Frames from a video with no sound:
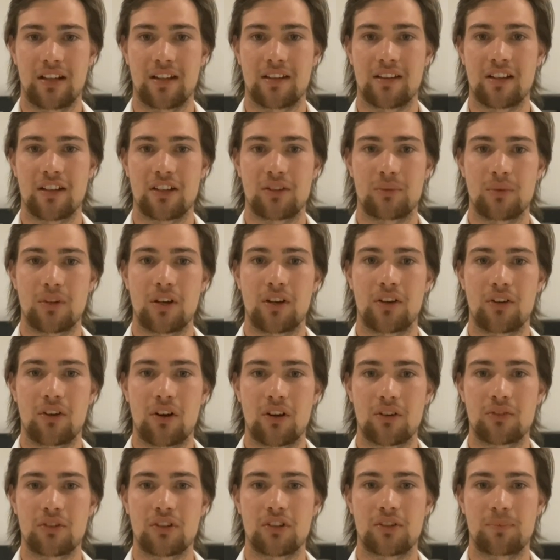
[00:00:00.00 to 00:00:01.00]
and thus we are
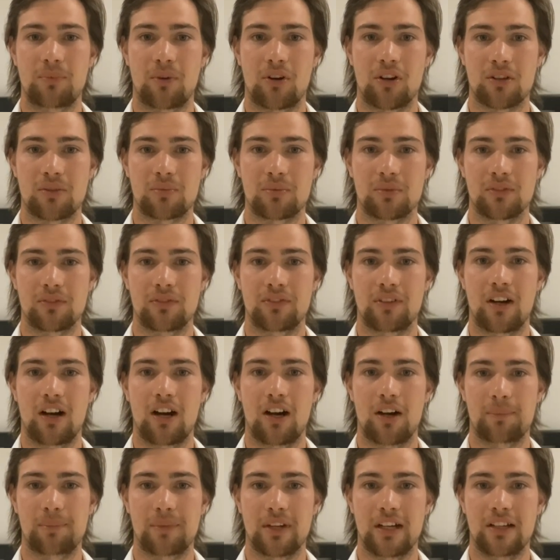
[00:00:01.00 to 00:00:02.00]
not responsible for
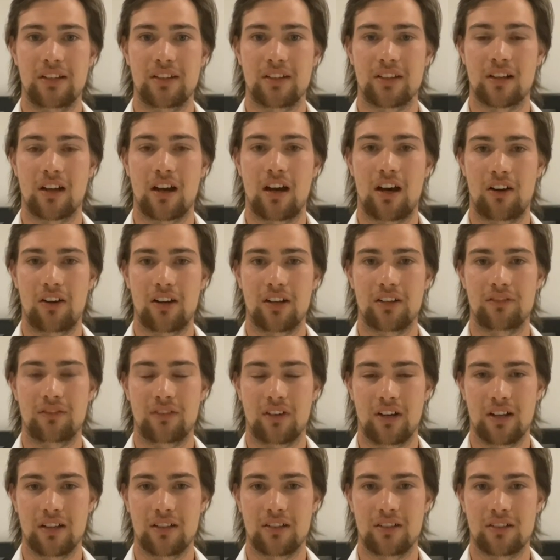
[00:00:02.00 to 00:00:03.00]
updating our
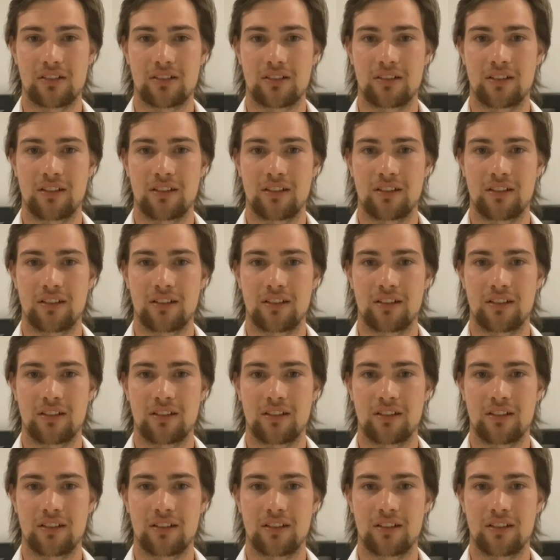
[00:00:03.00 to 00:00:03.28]
advice.